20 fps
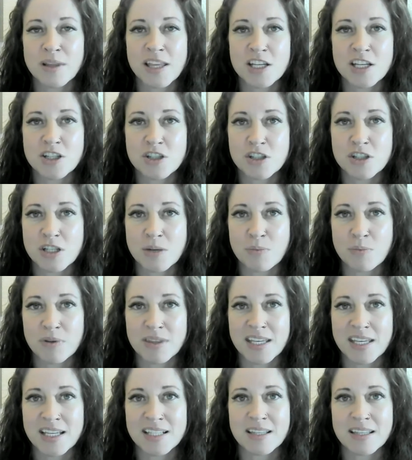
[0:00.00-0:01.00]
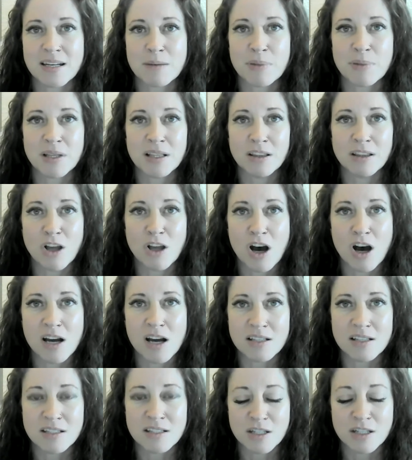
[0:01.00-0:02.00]
your relationship with things that have been
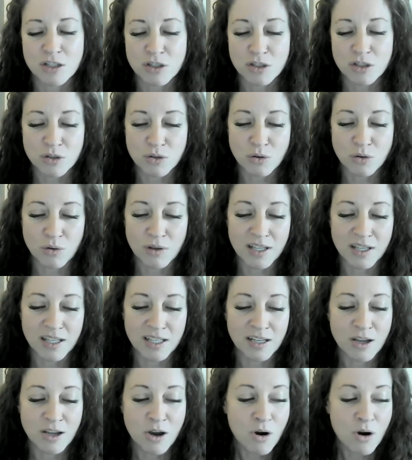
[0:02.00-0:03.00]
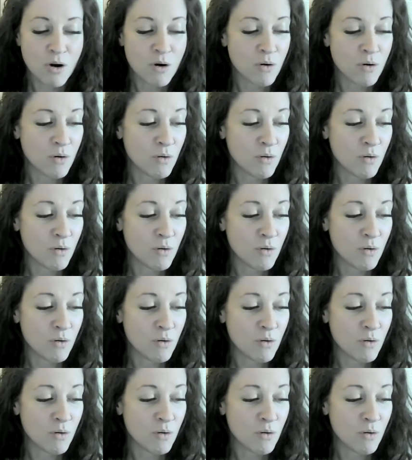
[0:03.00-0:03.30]
lost, stolen,